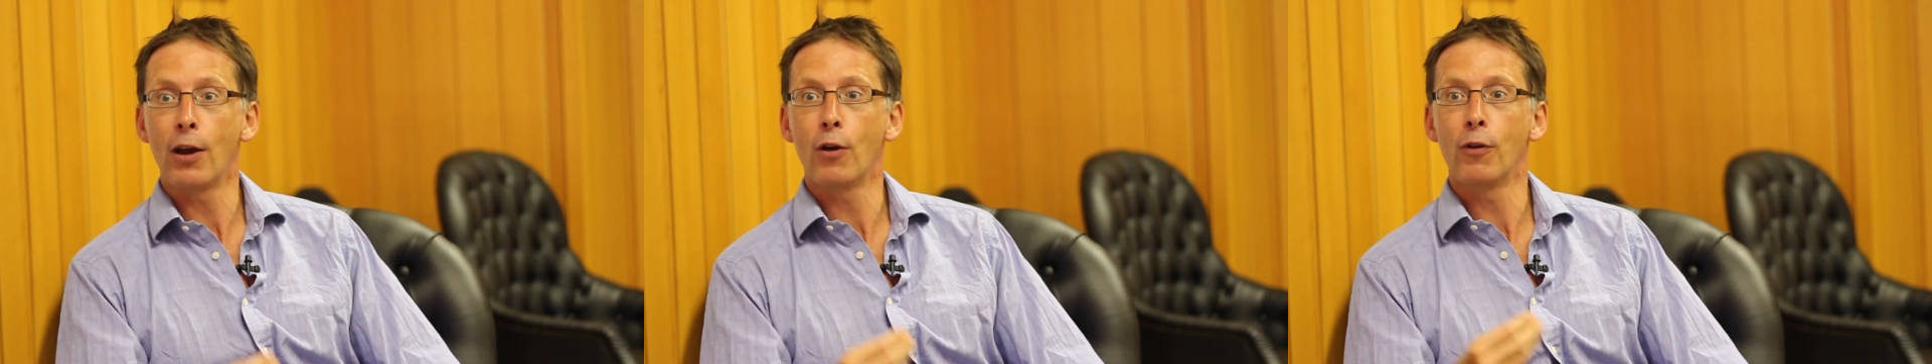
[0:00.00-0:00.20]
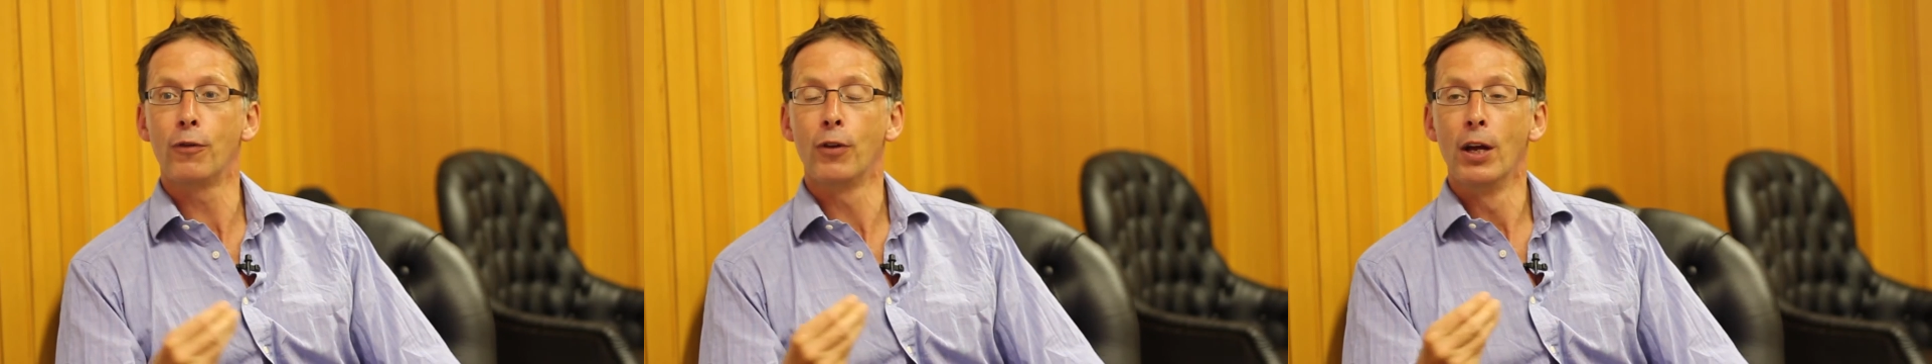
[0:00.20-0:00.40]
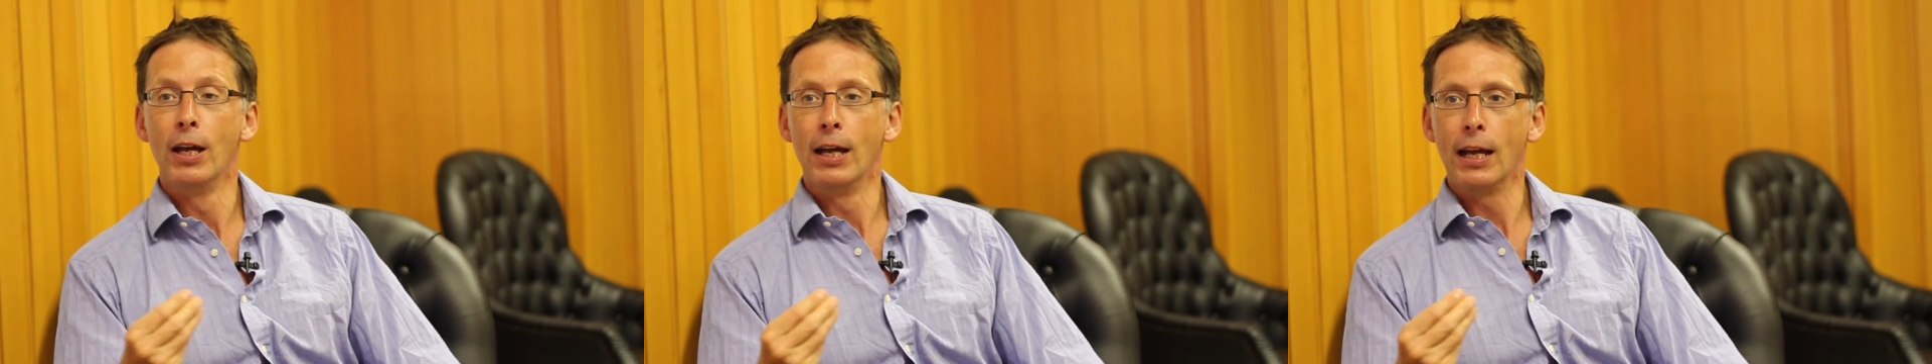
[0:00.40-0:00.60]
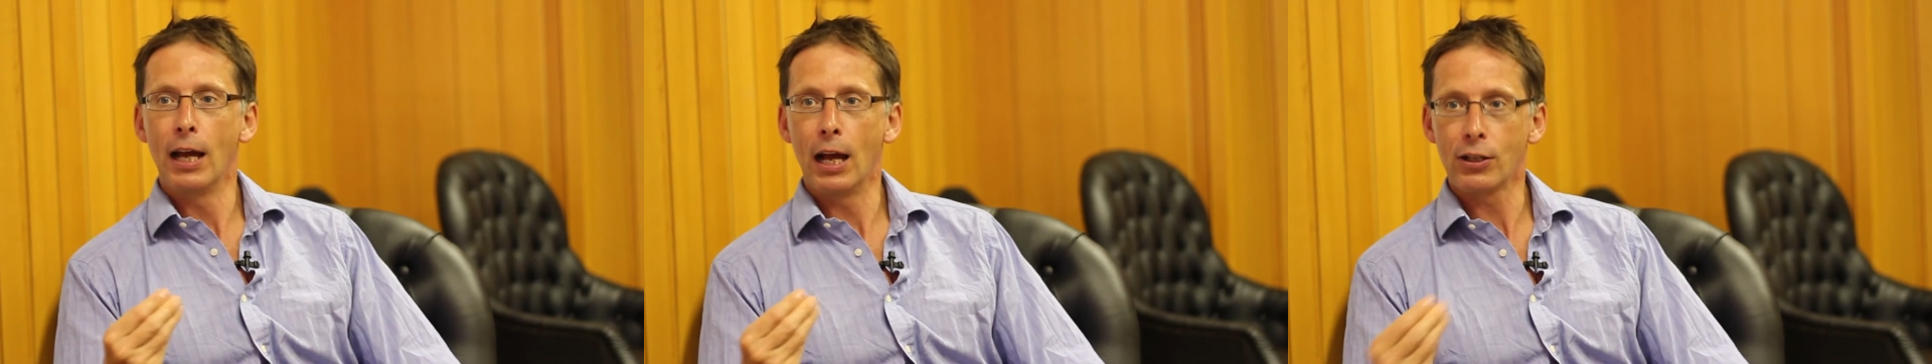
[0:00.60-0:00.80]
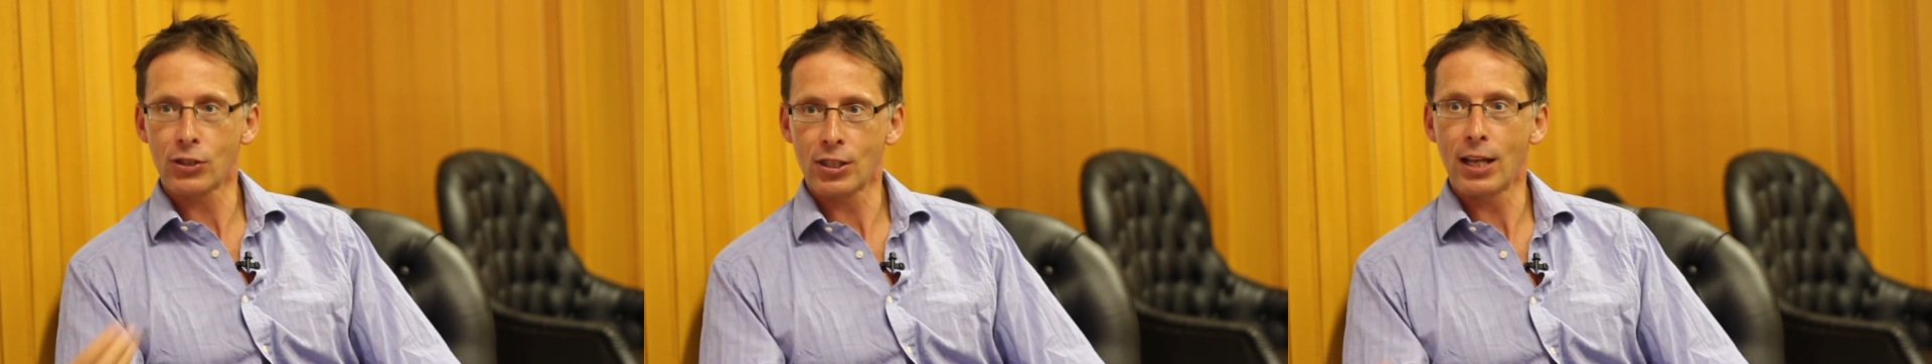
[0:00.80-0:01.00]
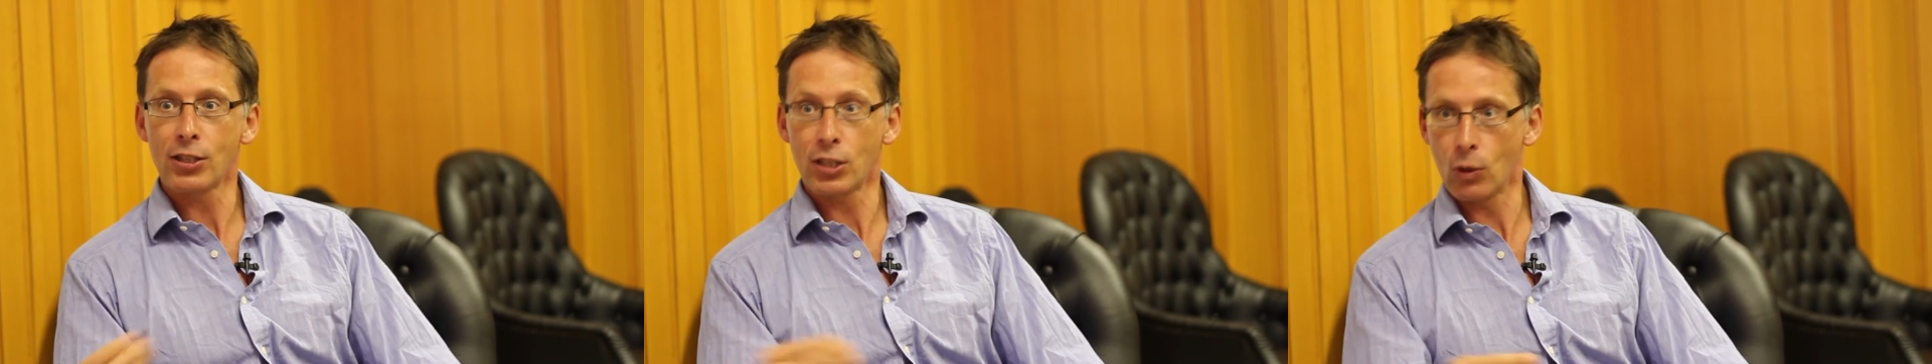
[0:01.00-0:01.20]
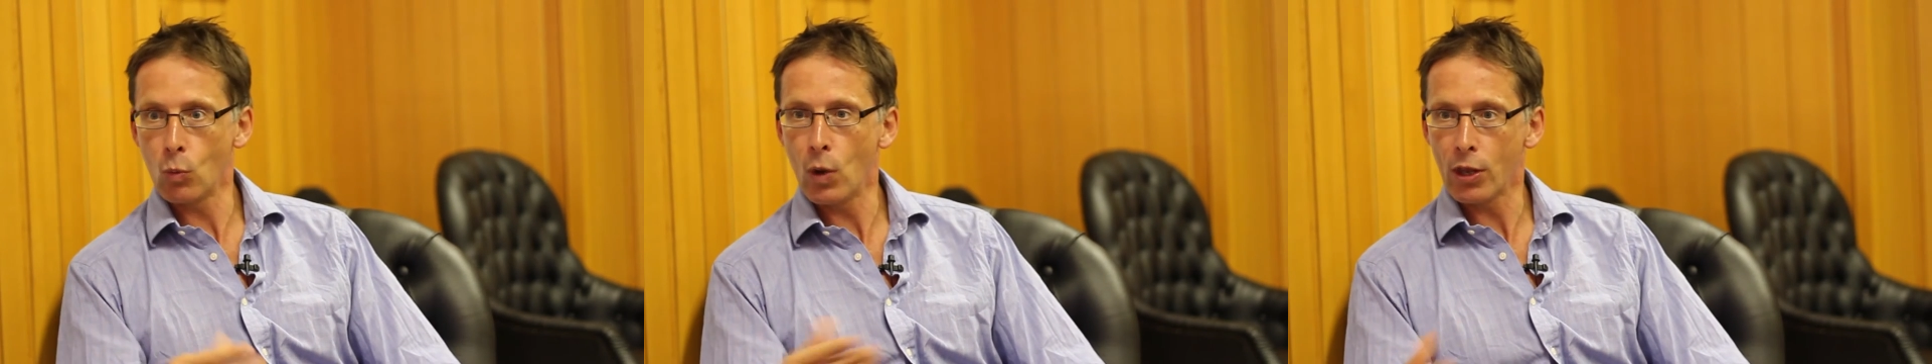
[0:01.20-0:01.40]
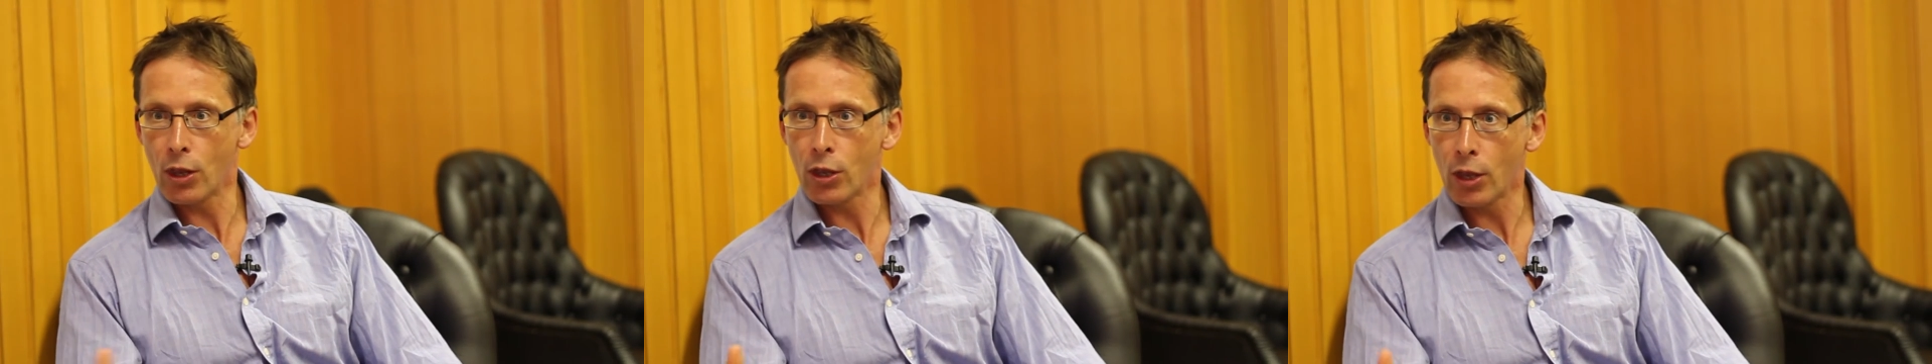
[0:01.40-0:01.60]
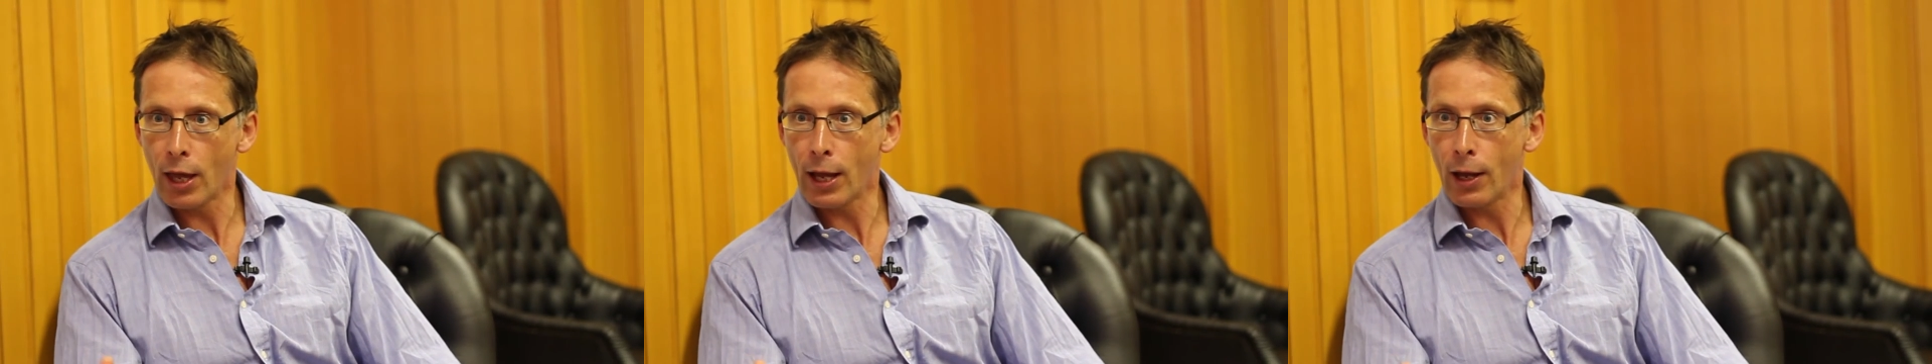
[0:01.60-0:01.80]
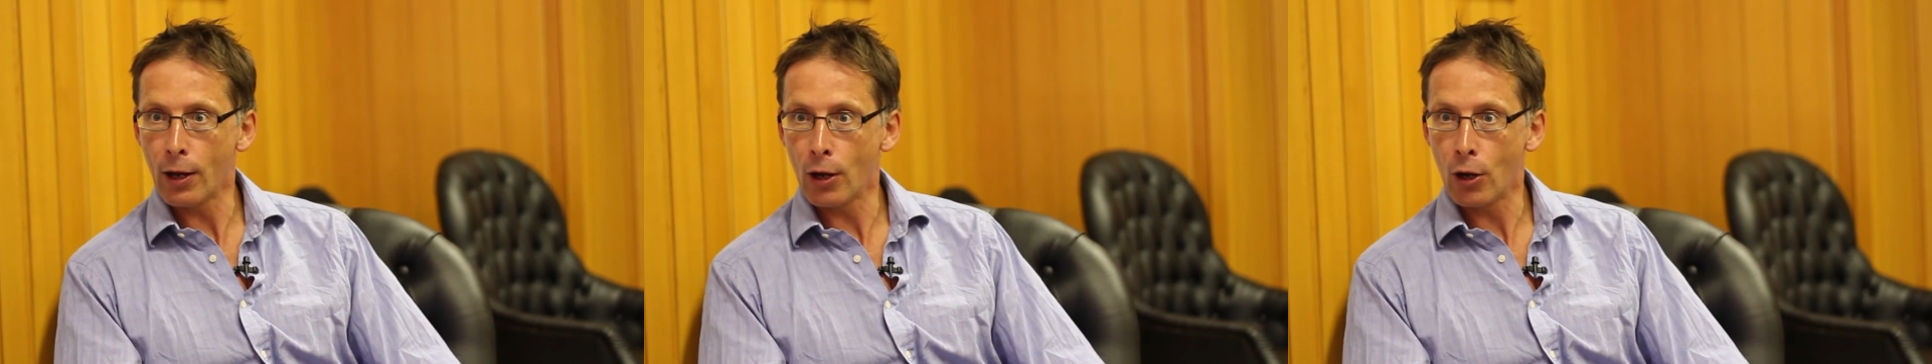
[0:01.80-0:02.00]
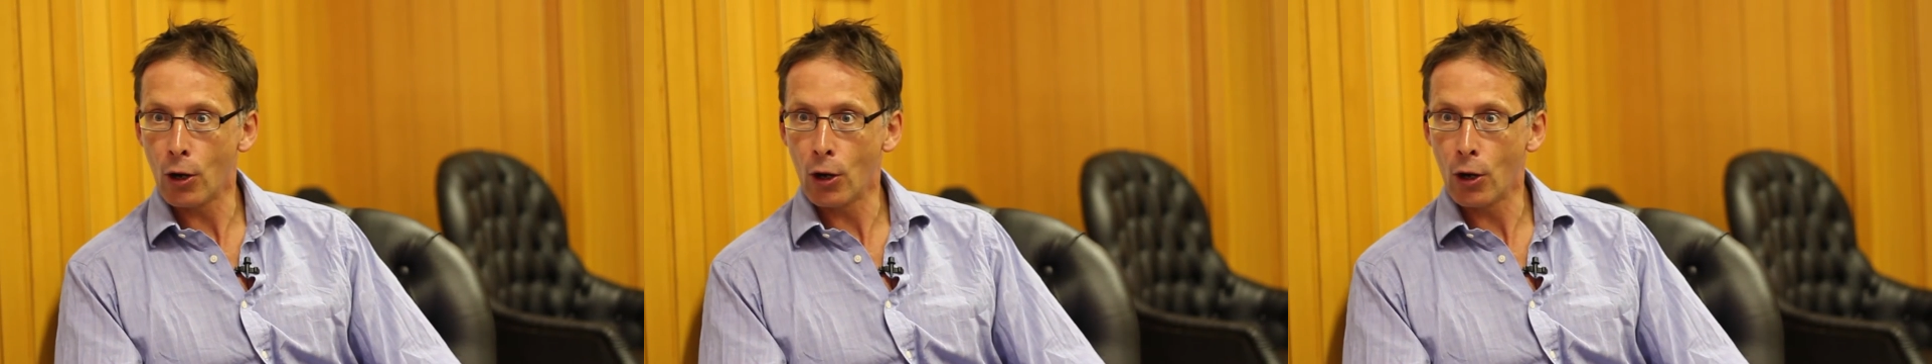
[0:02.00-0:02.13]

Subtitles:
and of assessing whether they